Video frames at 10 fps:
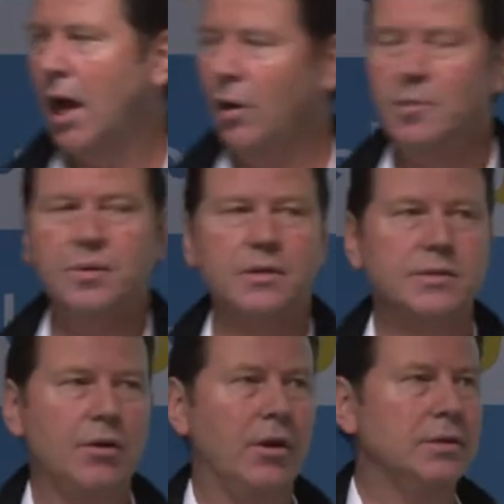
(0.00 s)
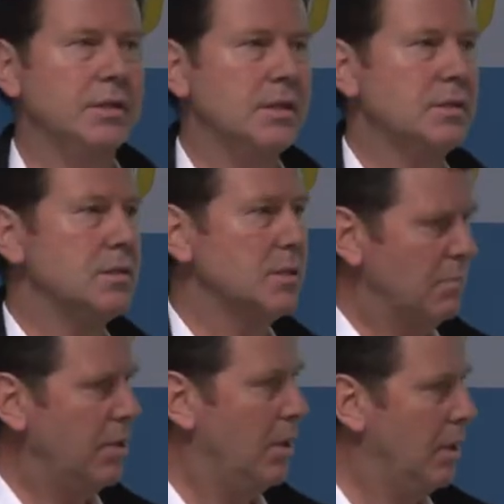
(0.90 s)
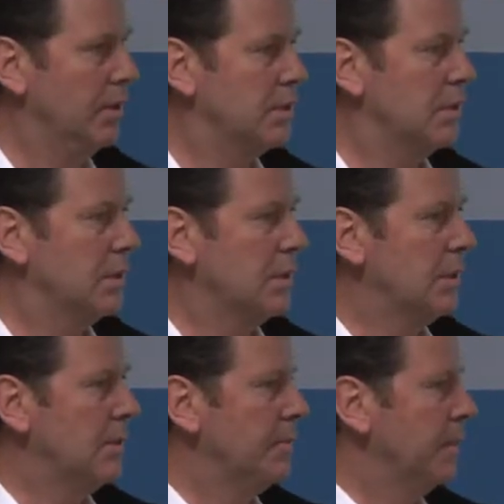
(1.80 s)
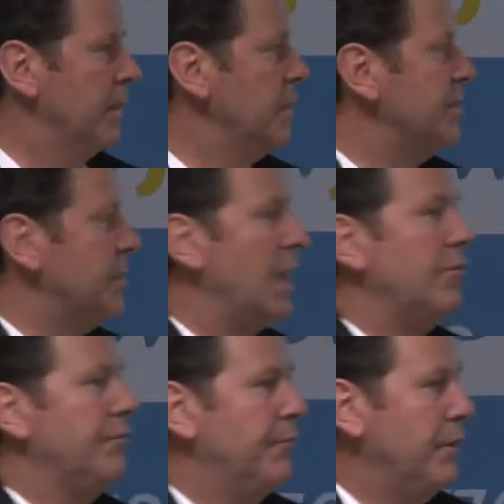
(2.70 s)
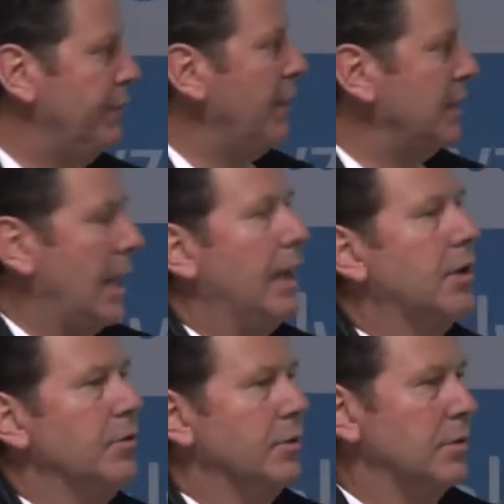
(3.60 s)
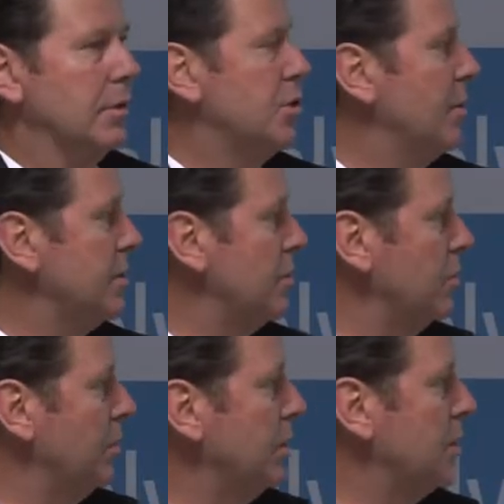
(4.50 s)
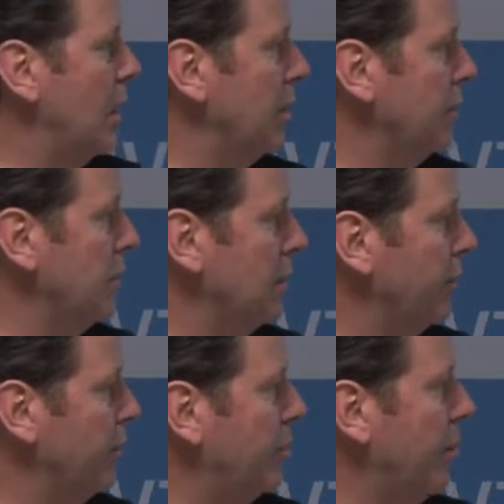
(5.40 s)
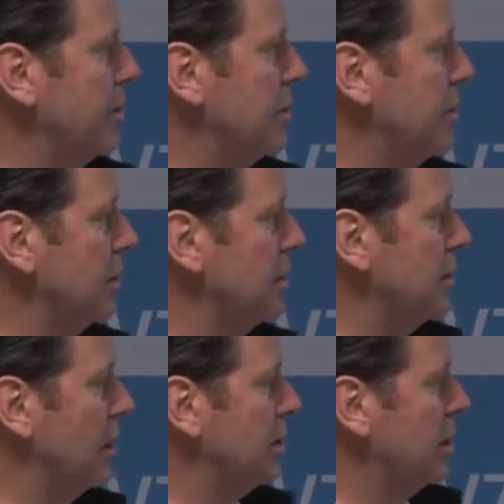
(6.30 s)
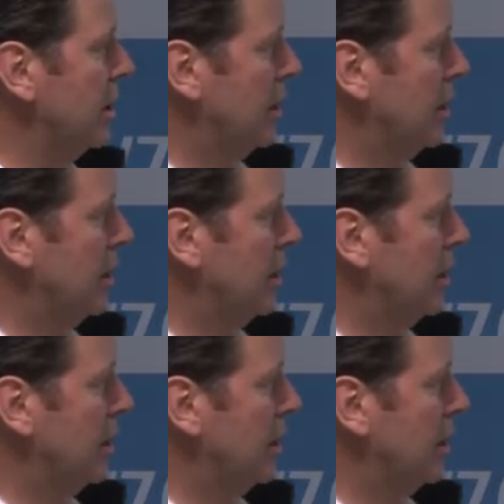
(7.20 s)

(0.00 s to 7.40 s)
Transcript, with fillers: Are we P C I D S S compliant? Is the data in, in fact accurate? Can I trust it when I start using it for processing and such?